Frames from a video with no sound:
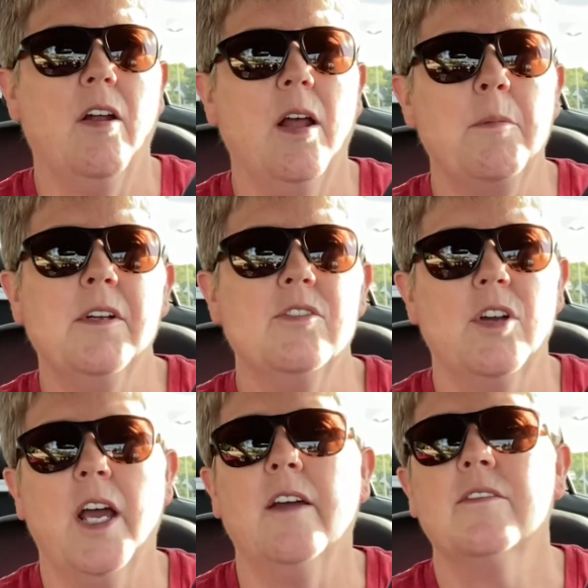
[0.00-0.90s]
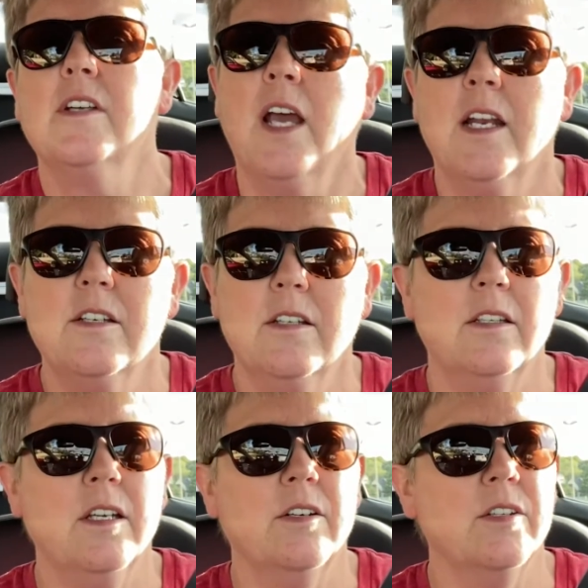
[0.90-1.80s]
I'm gonna drive kind of to the
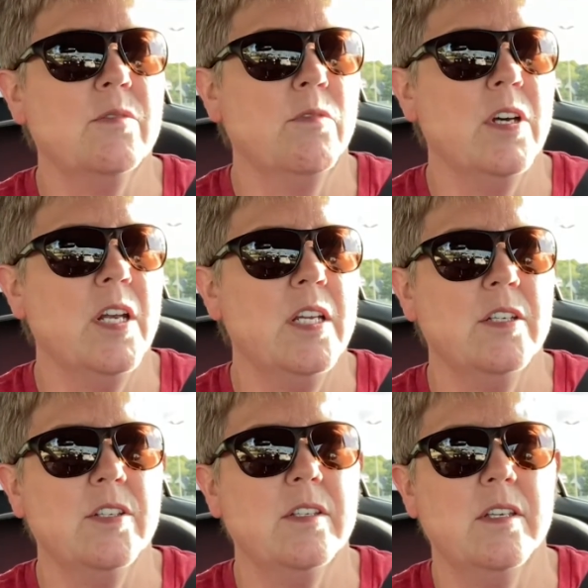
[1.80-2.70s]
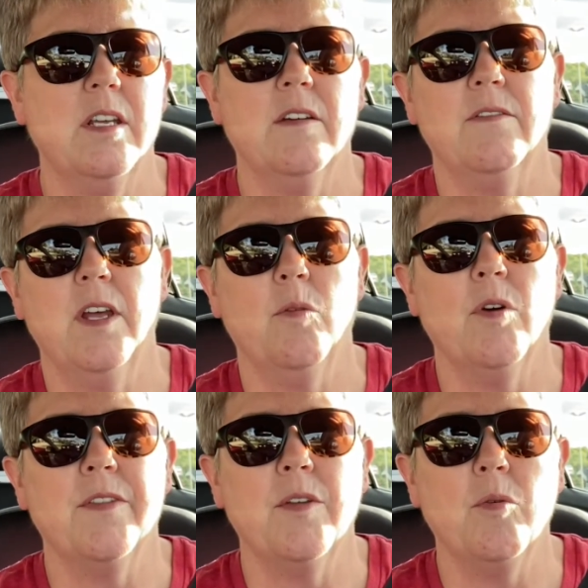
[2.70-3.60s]
nearest one and just see if they
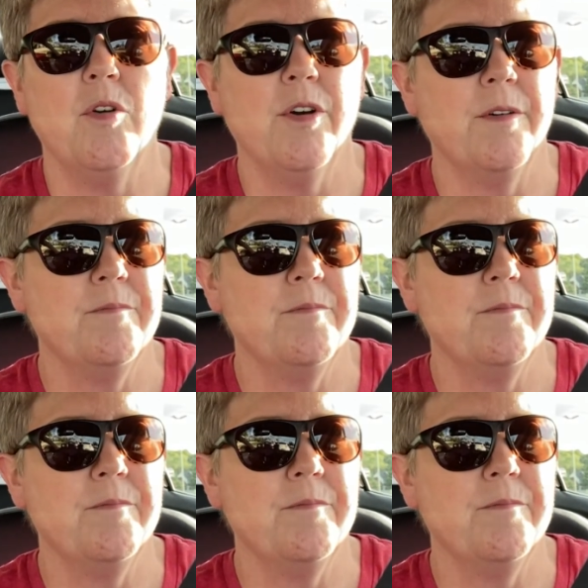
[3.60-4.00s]
want the order.